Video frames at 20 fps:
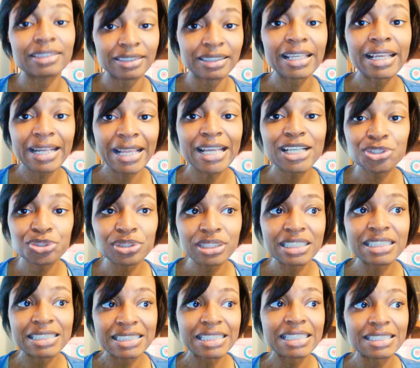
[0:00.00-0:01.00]
that actually
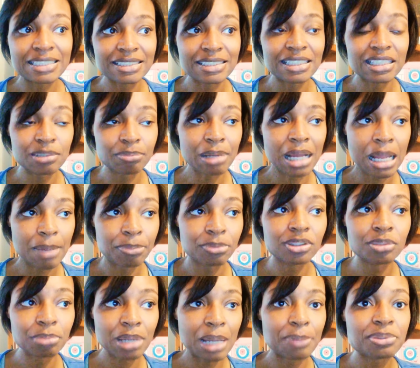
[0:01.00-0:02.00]
exists in the Bible.
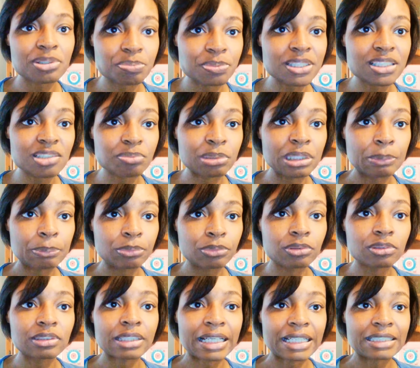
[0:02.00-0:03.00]
The Bible speaks of
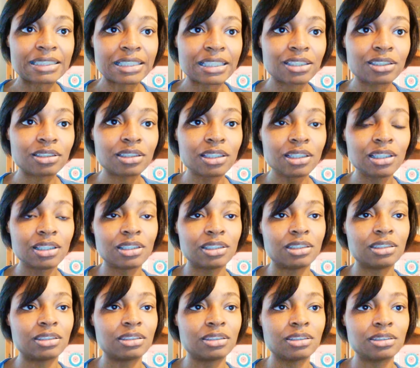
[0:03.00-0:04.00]
people like that
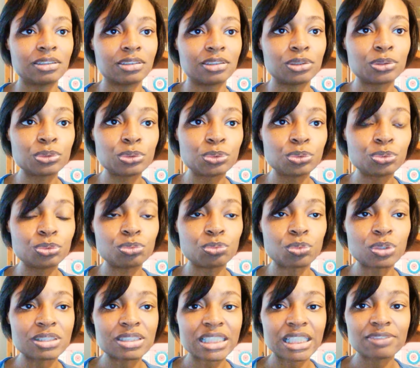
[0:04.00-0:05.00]
uh who
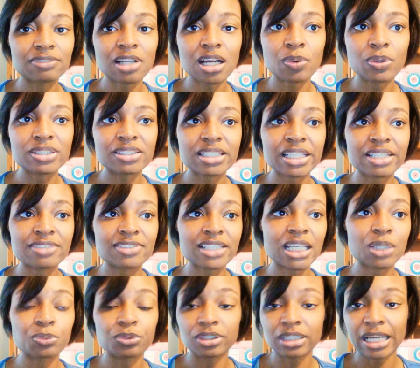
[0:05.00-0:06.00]
once saved always saved
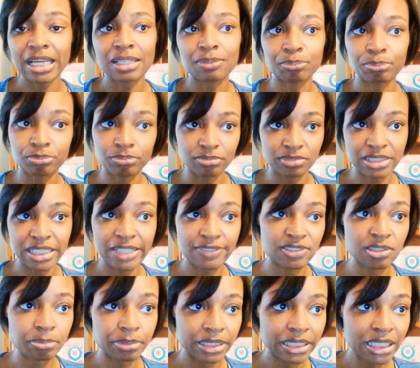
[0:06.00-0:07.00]
say we're not
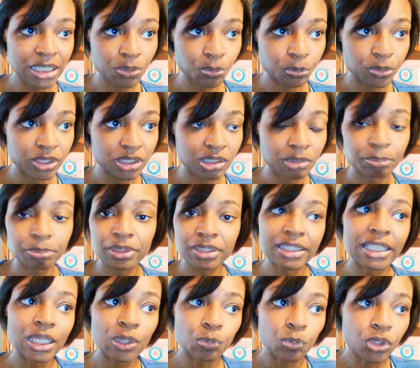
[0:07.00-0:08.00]
saved to begin with,
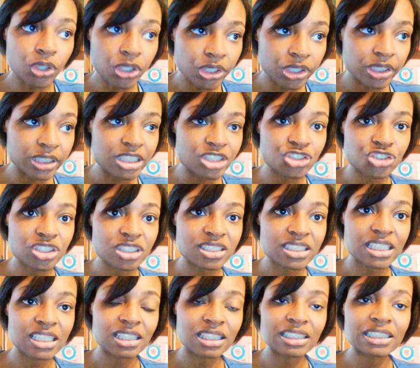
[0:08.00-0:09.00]
but they were. It's just
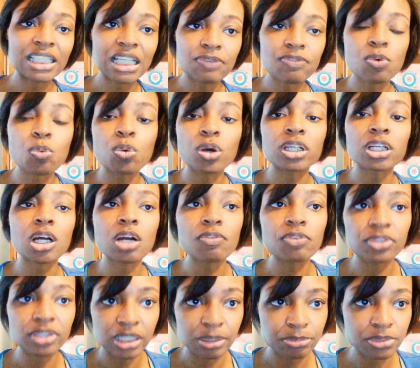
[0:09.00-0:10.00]
that the devil won
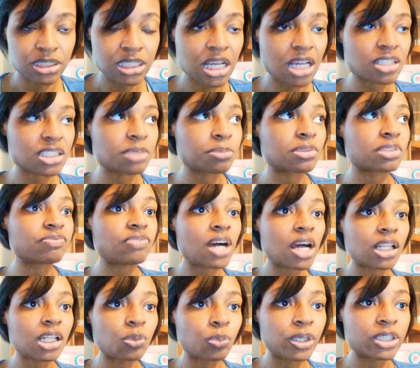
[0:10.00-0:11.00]
over them to cause them to
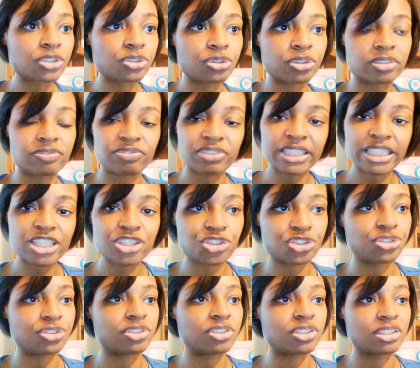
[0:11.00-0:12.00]
fall away to their flesh,
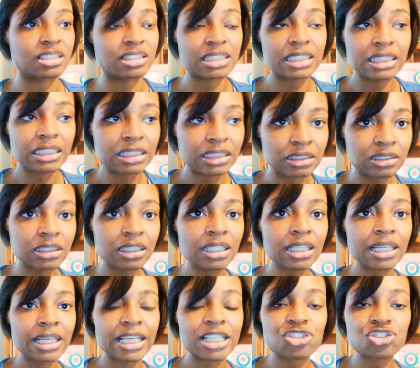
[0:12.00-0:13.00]
to sin.
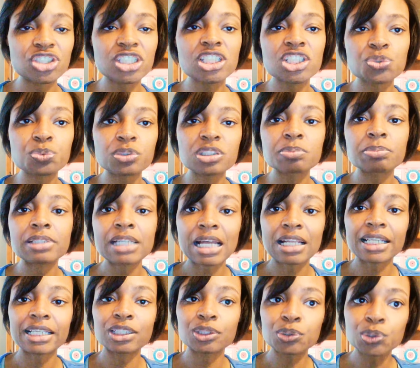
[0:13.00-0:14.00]
And Jesus will spit
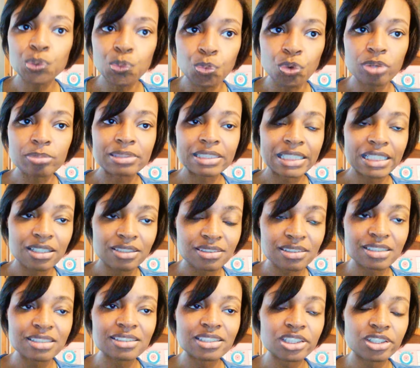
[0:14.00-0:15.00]
out a lukewarm tells
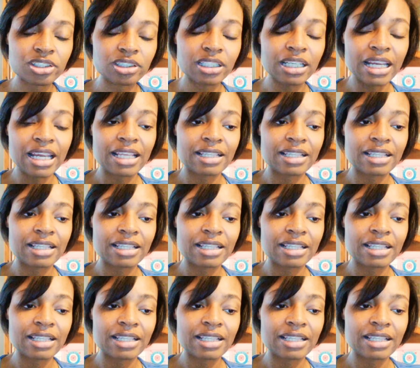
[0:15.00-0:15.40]
us that